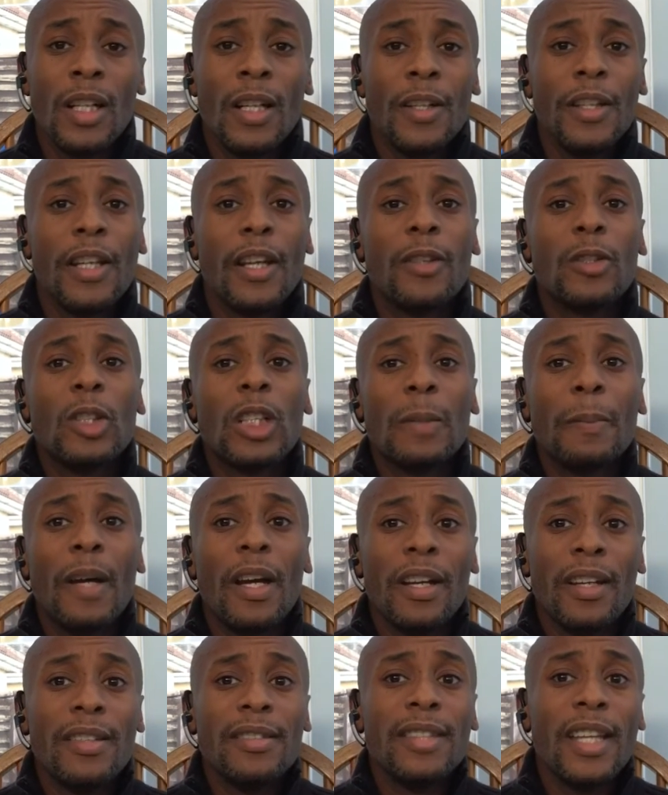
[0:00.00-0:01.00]
You can talk
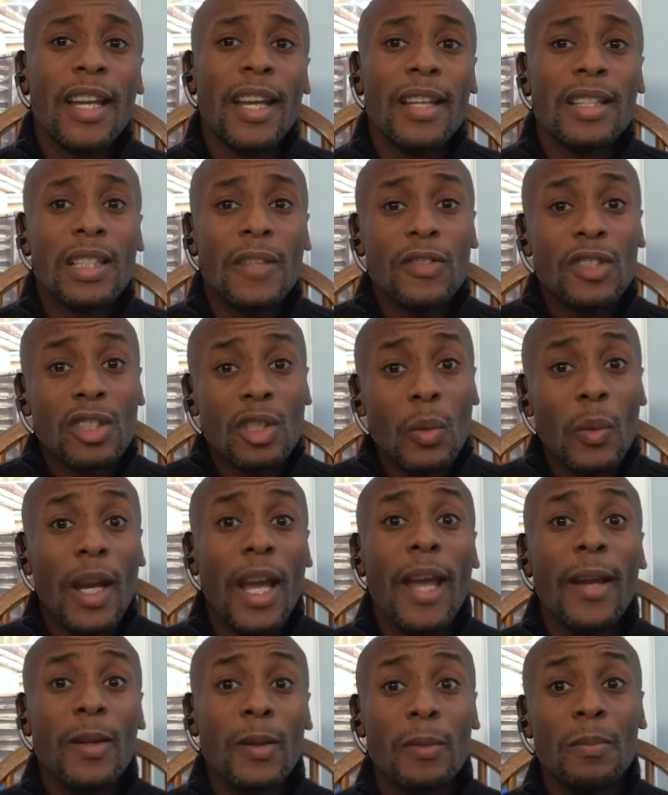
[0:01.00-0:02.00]
about consecutive
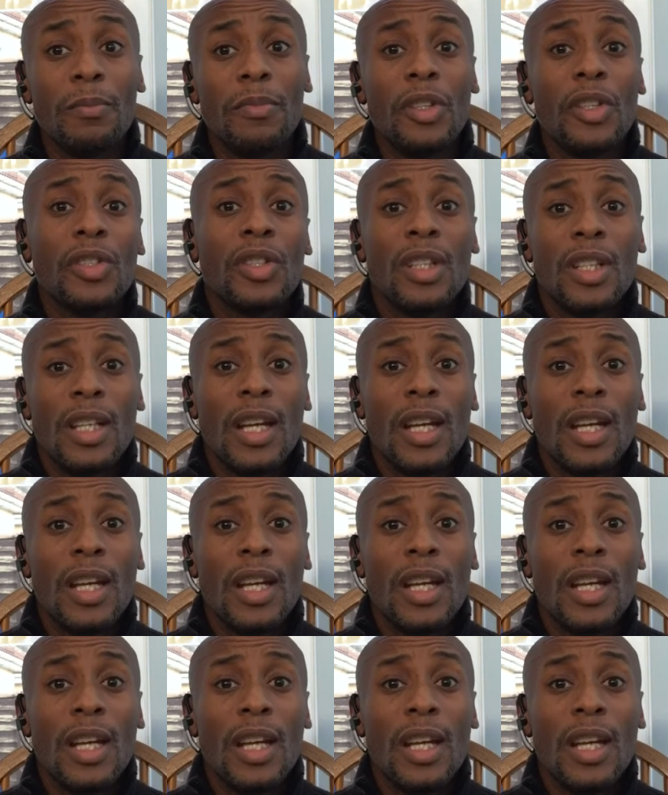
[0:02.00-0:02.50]
square numbers